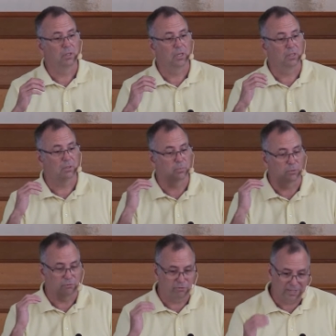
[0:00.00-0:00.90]
and the
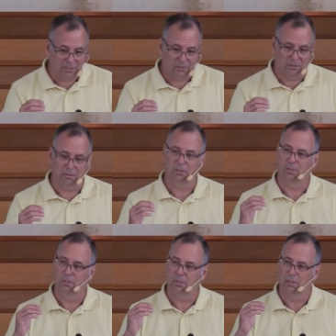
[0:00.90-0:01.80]
perfecter
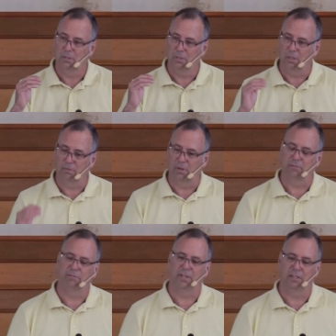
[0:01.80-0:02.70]
of our
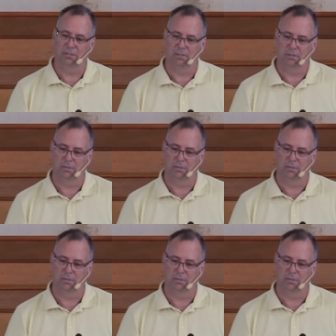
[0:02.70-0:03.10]
faith.